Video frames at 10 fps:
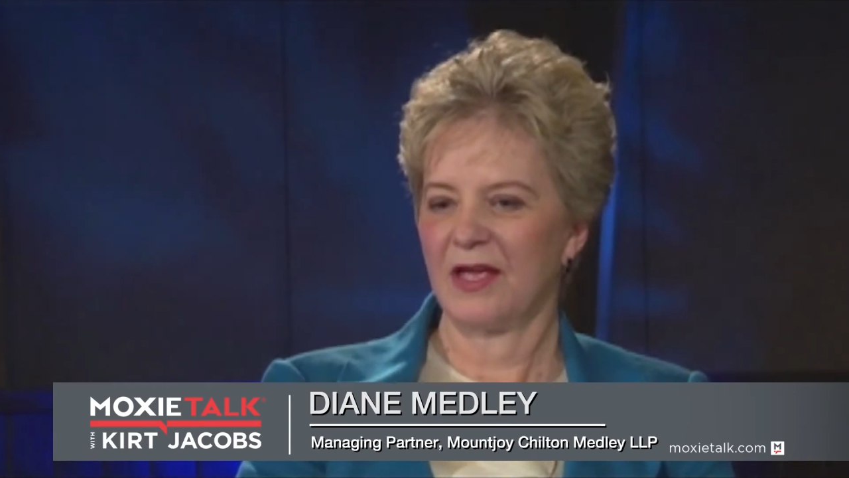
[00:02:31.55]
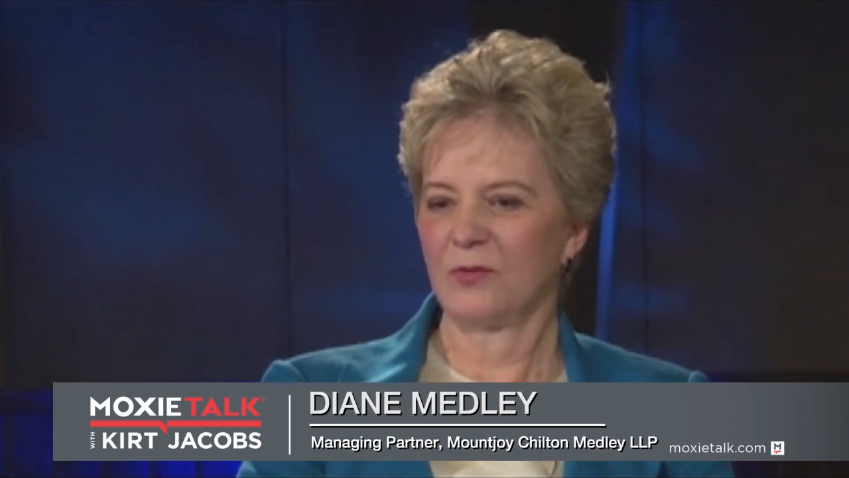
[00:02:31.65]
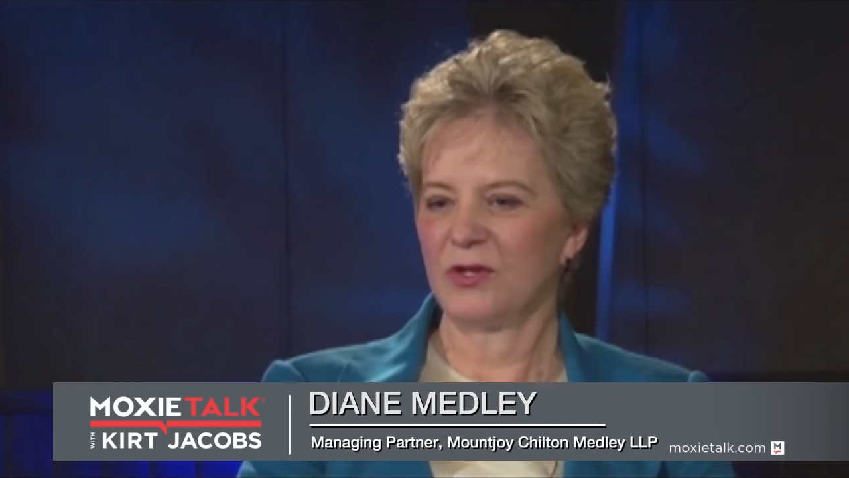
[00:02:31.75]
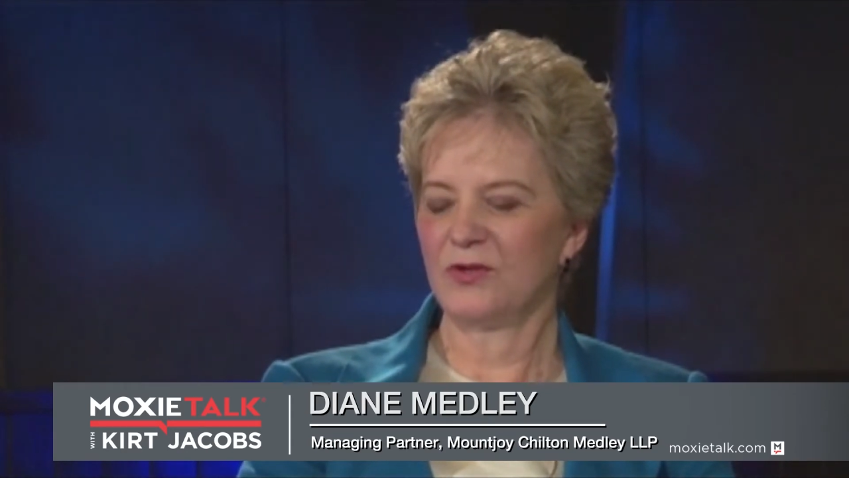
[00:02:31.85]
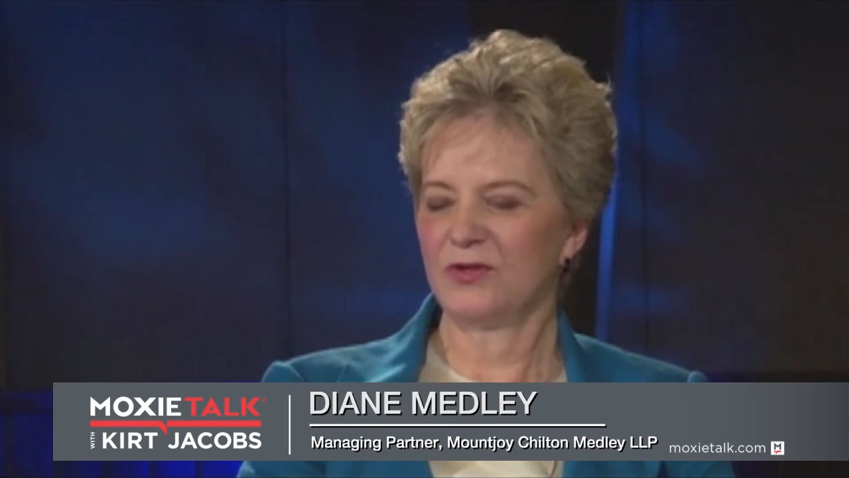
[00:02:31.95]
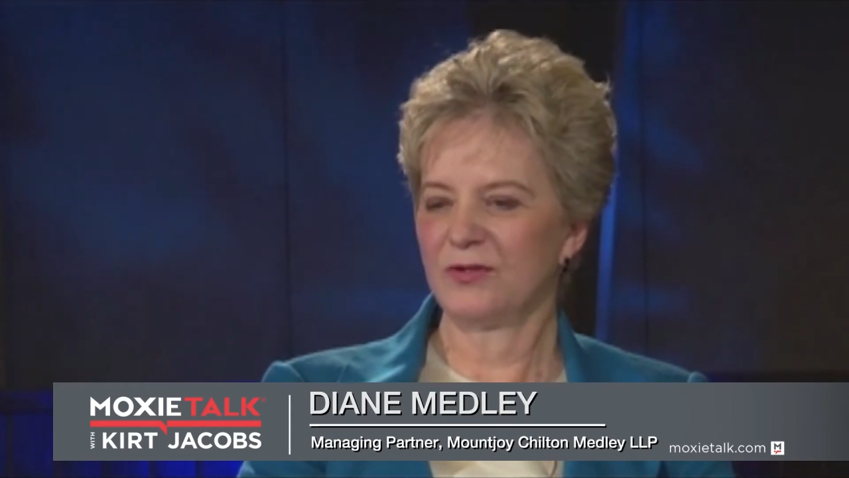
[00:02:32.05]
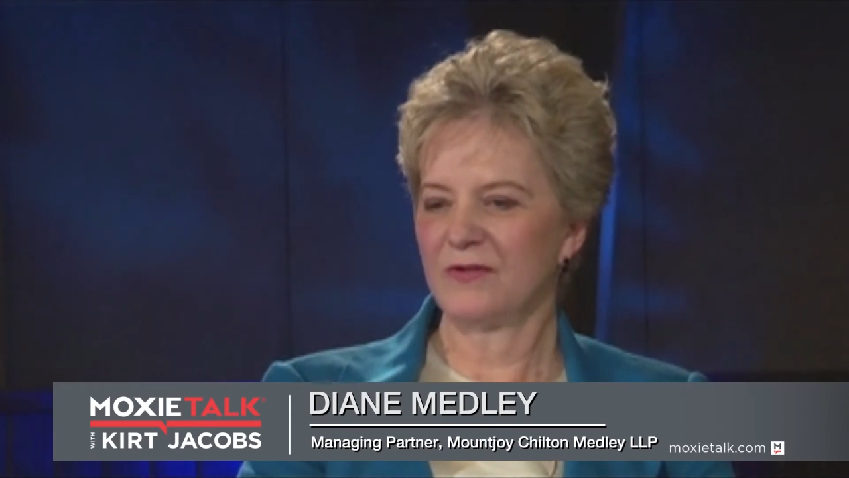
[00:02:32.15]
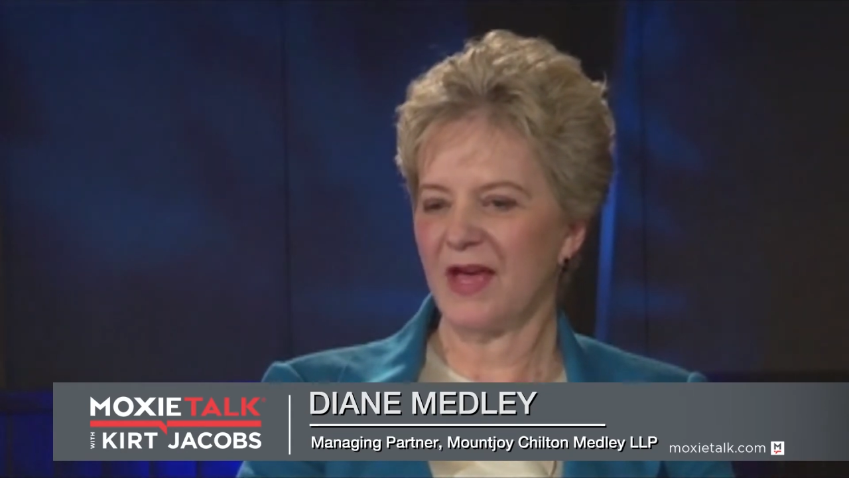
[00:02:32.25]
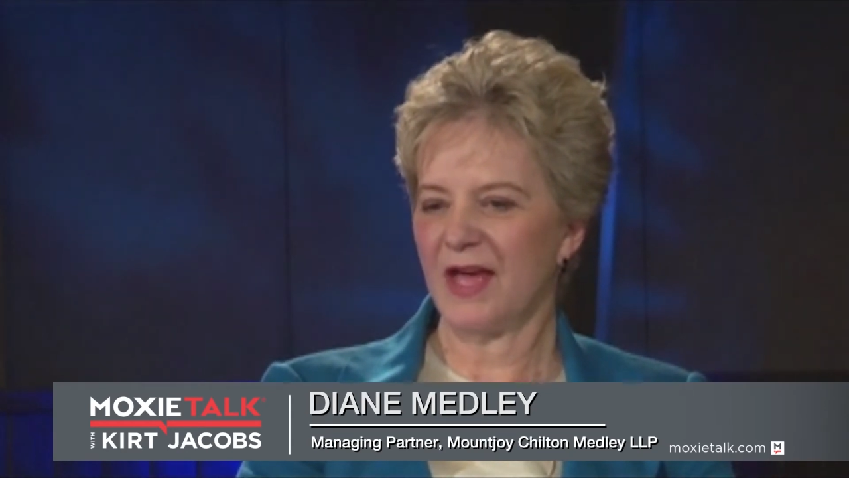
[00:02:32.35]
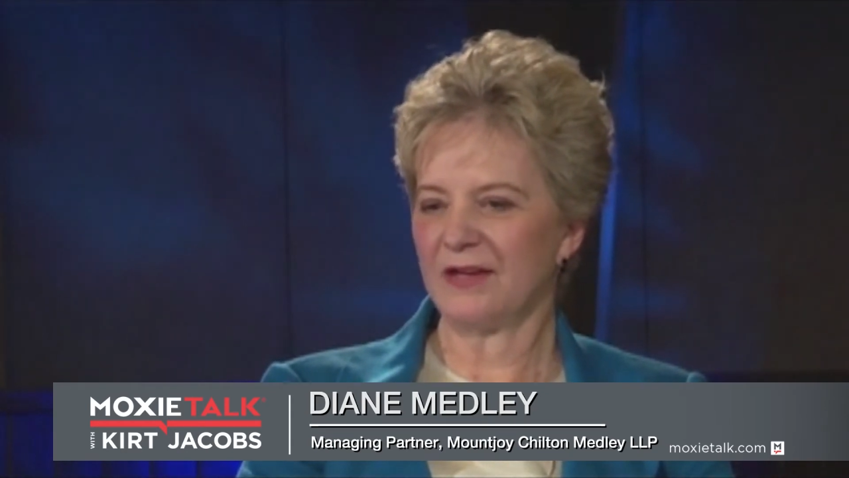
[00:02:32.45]
and when you
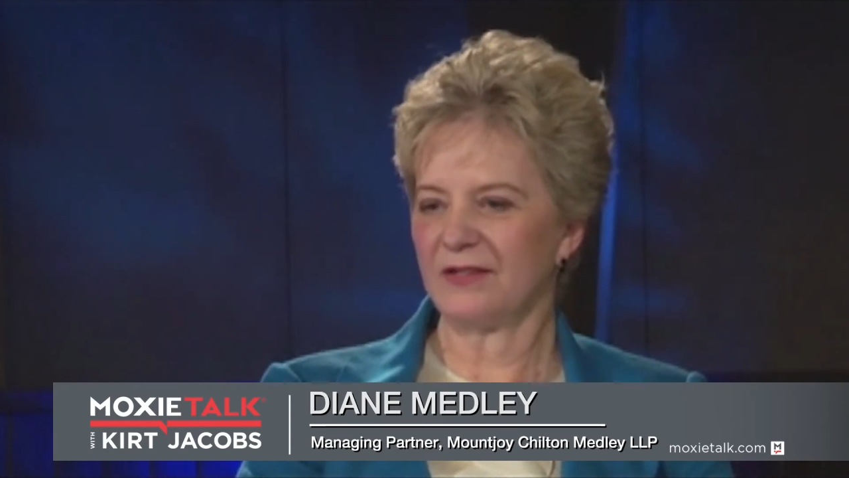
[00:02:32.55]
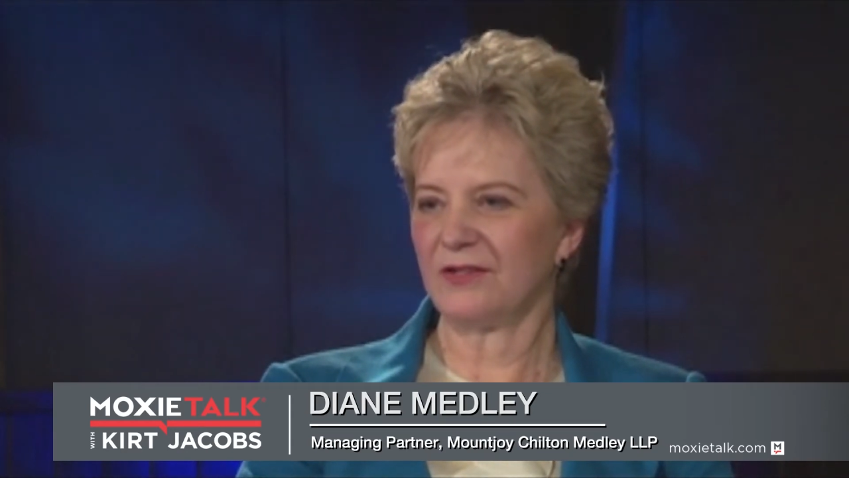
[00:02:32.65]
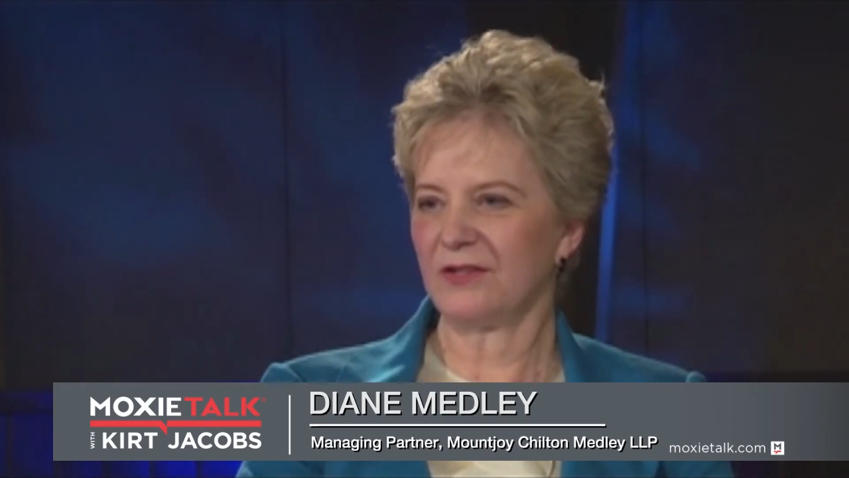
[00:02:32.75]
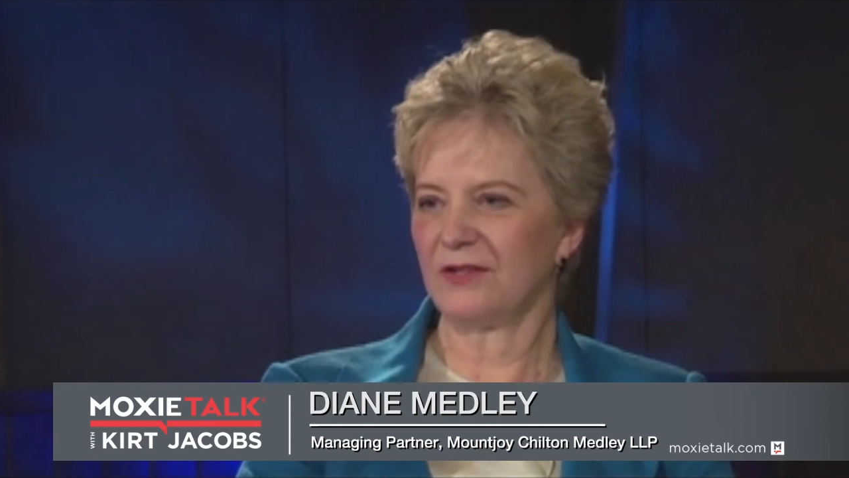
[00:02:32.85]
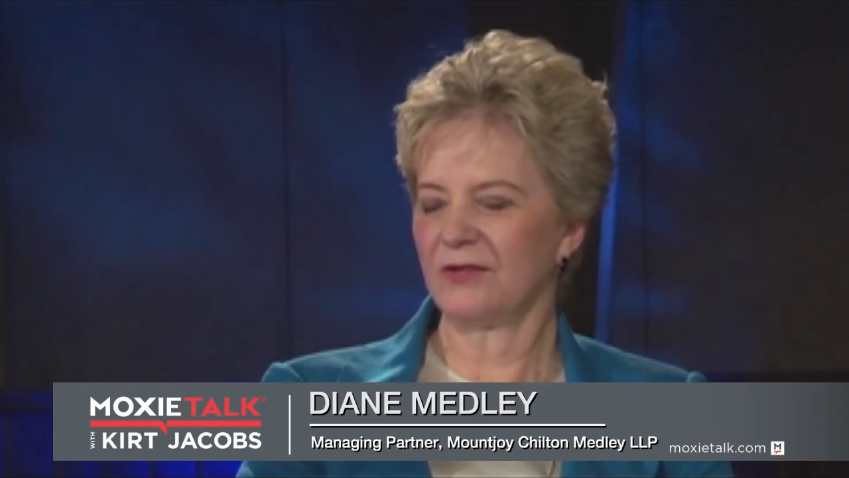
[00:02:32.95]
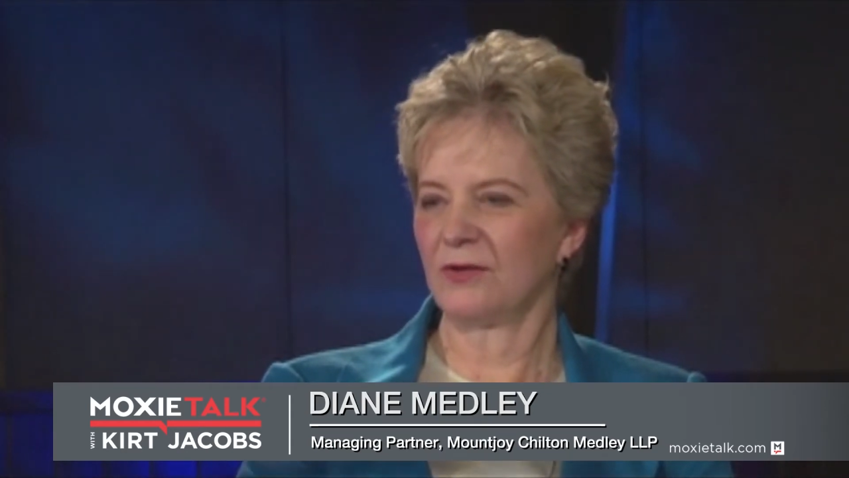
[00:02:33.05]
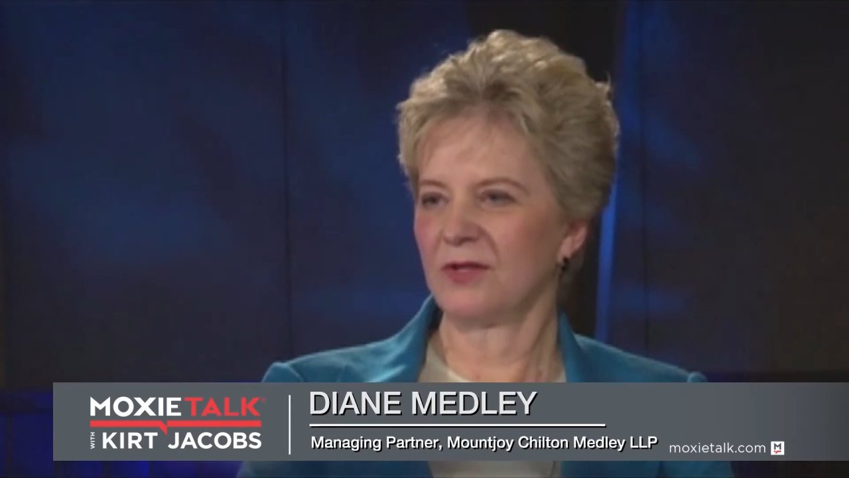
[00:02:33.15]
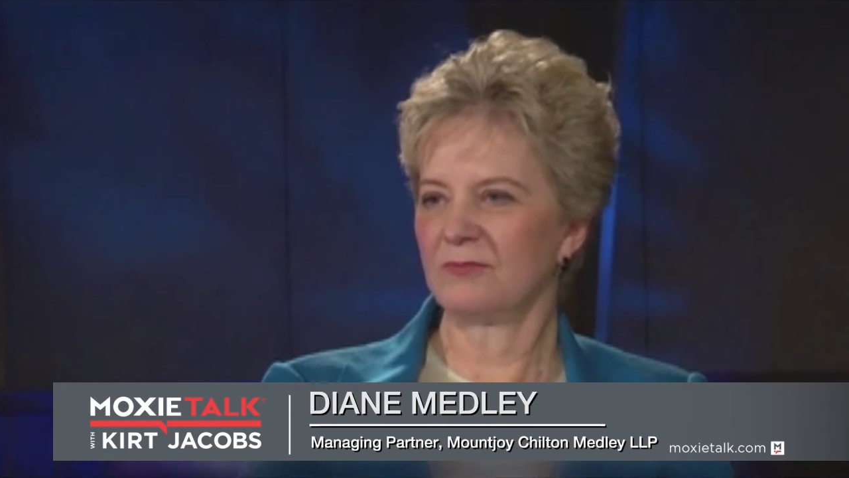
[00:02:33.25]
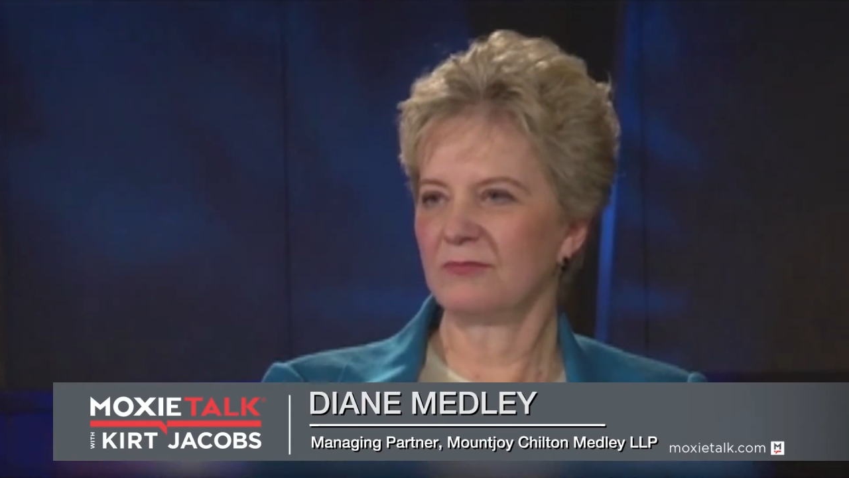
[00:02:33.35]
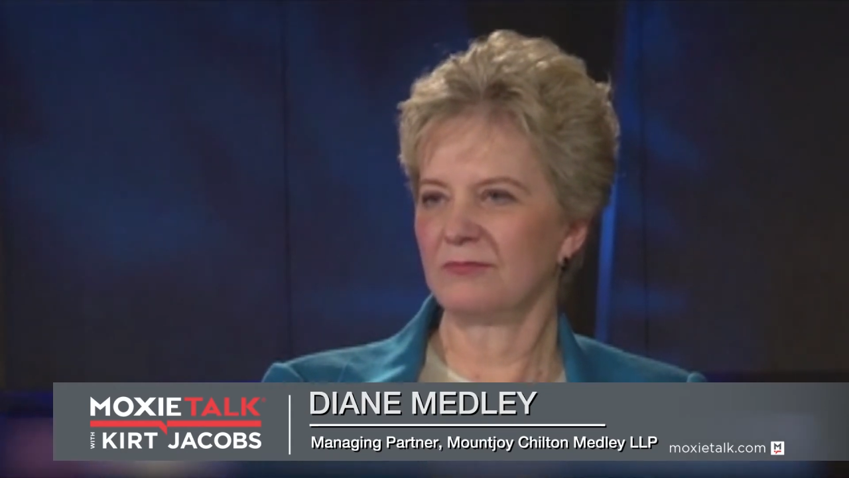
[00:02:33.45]
do that, you
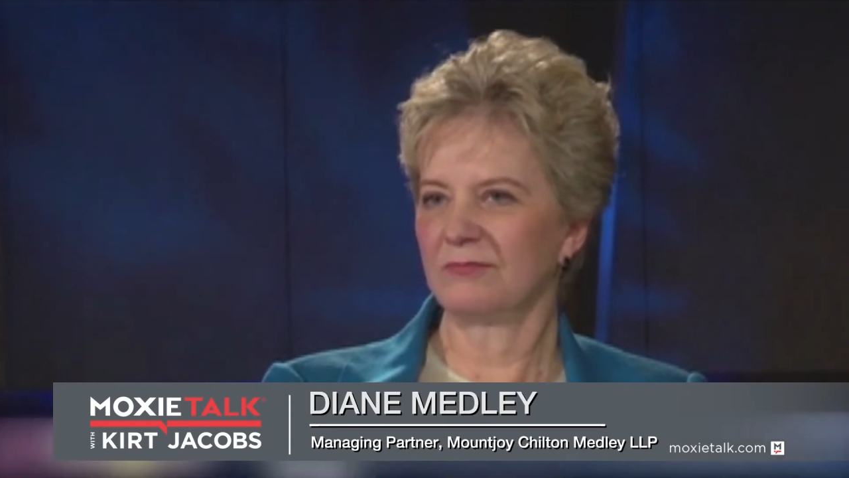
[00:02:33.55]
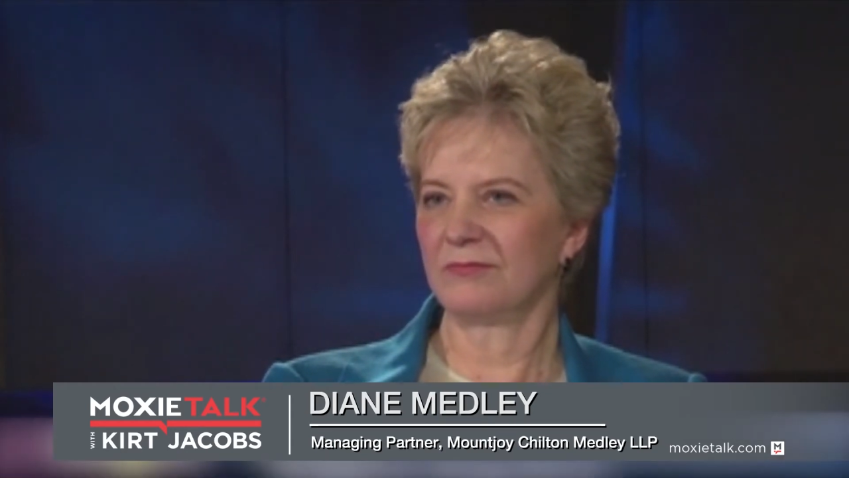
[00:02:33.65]
can